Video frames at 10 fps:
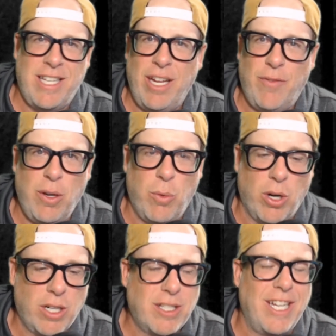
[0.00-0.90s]
if it
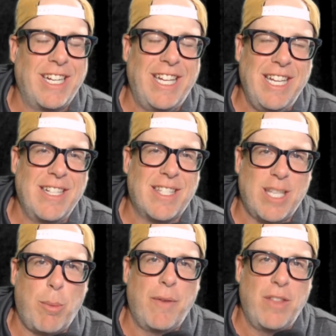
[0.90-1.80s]
works against
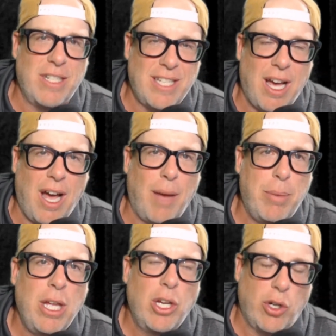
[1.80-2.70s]
some of the
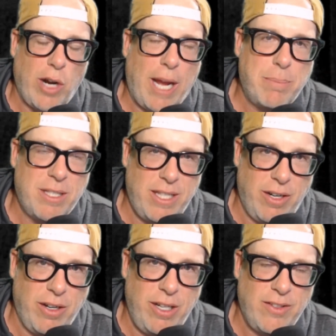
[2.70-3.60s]
top craps
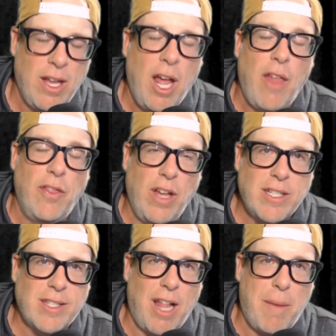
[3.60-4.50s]
theories. The
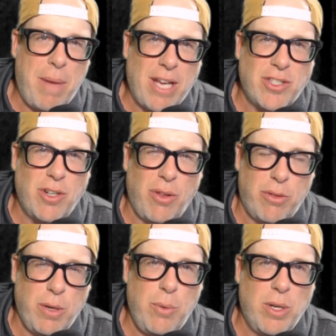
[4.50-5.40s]

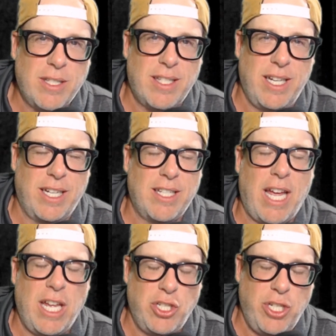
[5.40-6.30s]

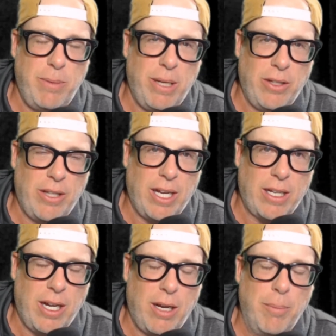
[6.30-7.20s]

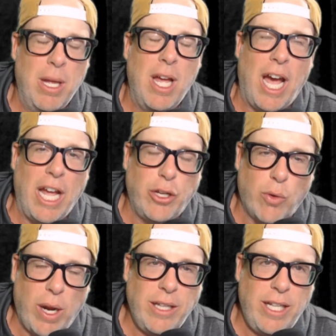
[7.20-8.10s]
slotmaster316@gmail.com. I
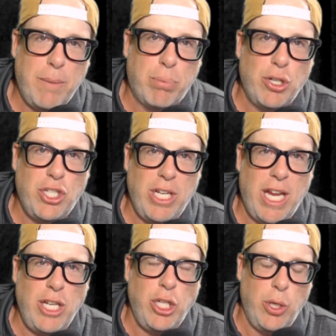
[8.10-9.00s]
greatly
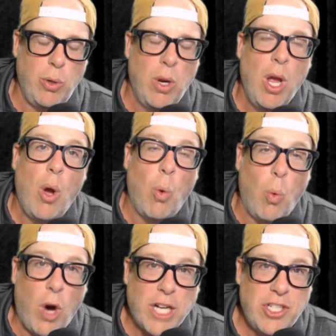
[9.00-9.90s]
appreciate you
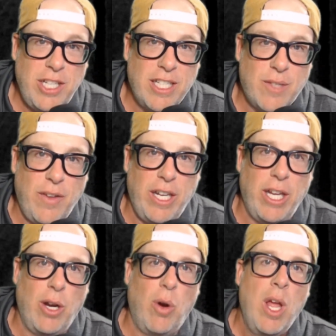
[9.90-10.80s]
watching this
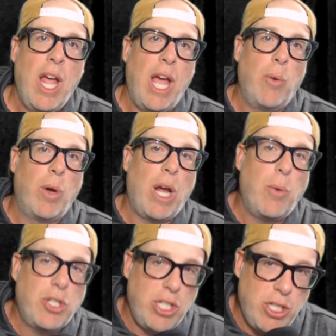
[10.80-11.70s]
video. And what I
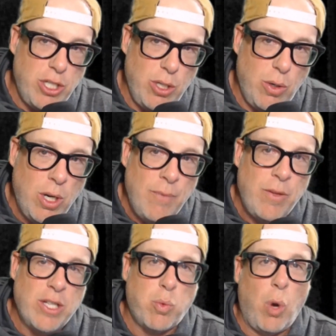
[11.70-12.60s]
want you to do
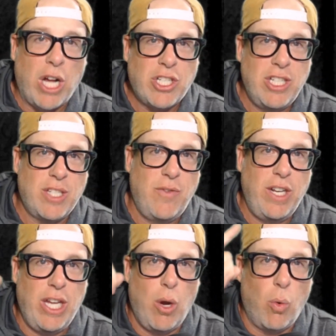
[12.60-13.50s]
is watch this
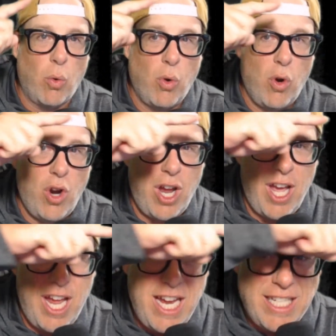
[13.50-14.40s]
video
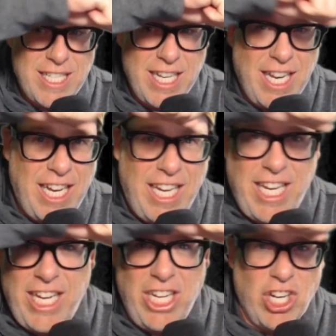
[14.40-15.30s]
right
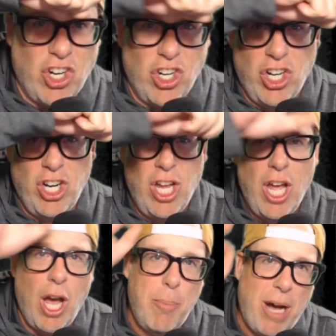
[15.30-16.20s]
here
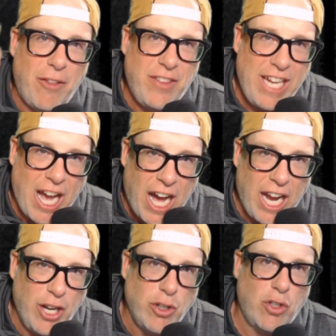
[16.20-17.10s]
about the
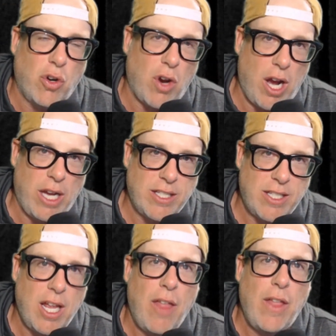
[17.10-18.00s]
iron
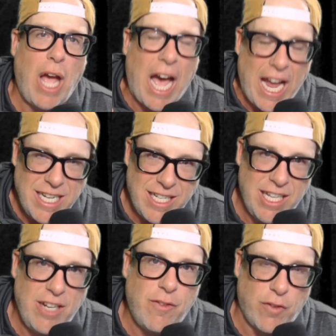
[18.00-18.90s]
cross that I
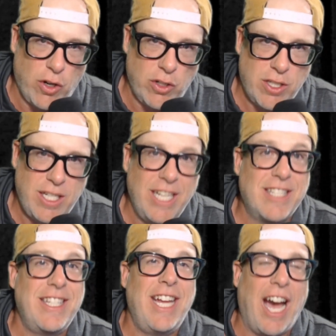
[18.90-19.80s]
did first.
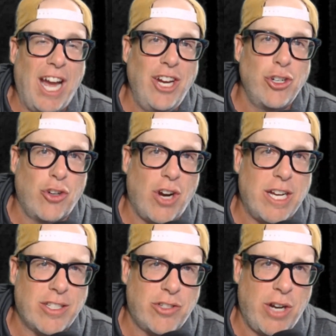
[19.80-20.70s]
It's the iron
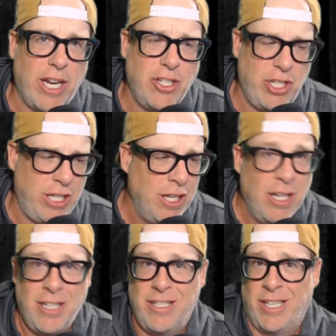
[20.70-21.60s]
cross strategy.
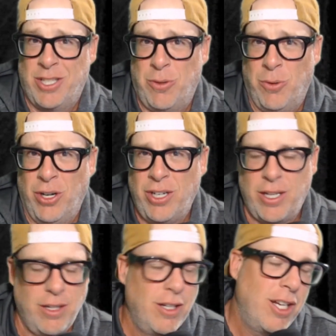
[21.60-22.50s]
Does it
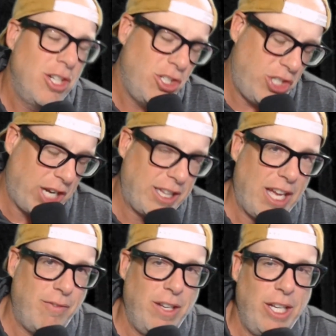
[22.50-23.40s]
work? Check
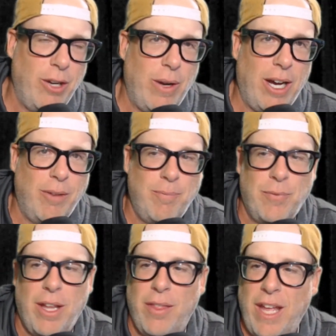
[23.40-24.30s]
that video out.
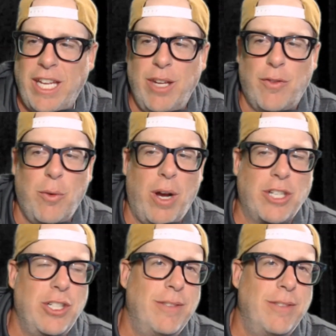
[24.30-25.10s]
Thank you for watching.